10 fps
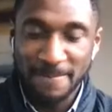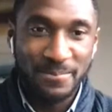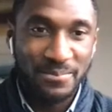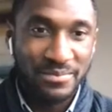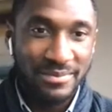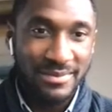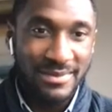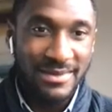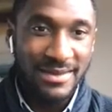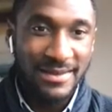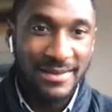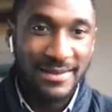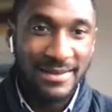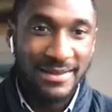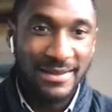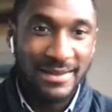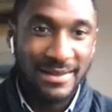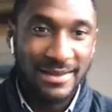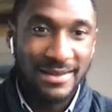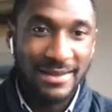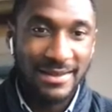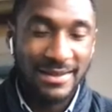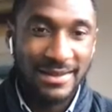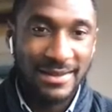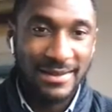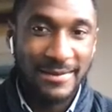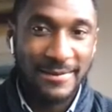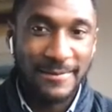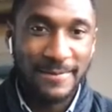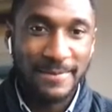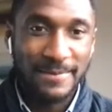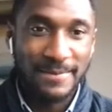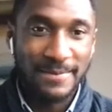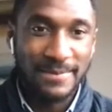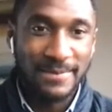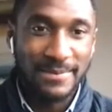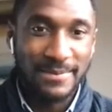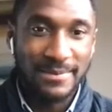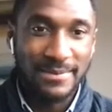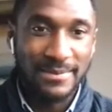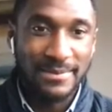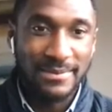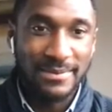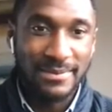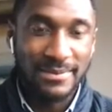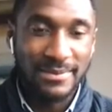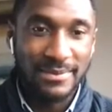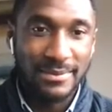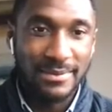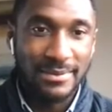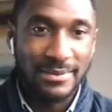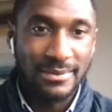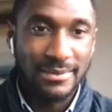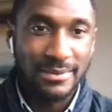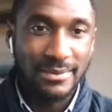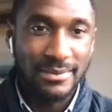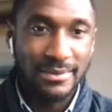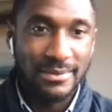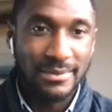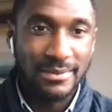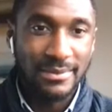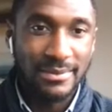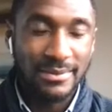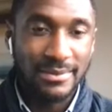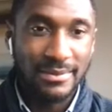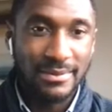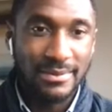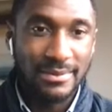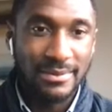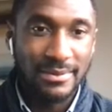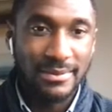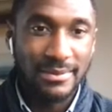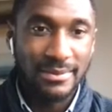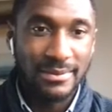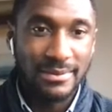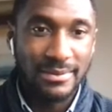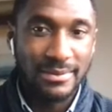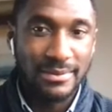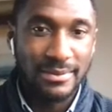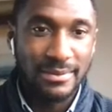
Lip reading: No words are spoken by the person on screen.